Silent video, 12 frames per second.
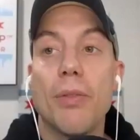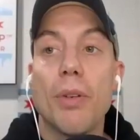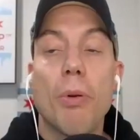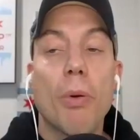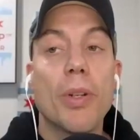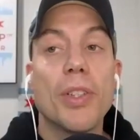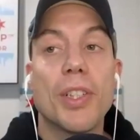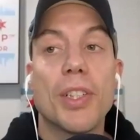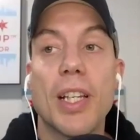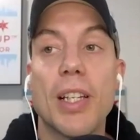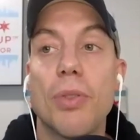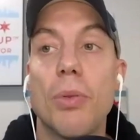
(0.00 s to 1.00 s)
reporting
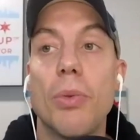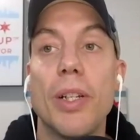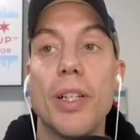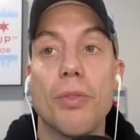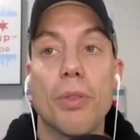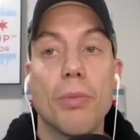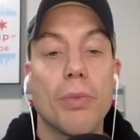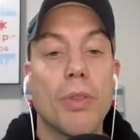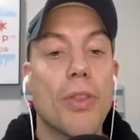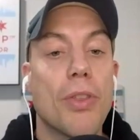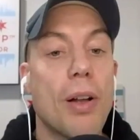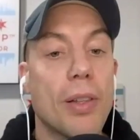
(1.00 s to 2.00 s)
successful wins,
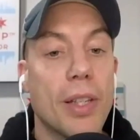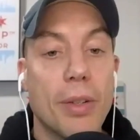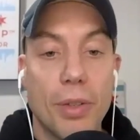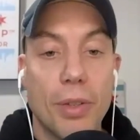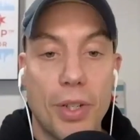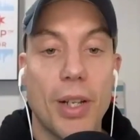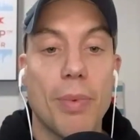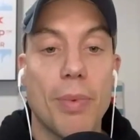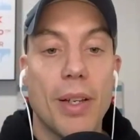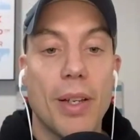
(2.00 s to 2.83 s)
thought leadership.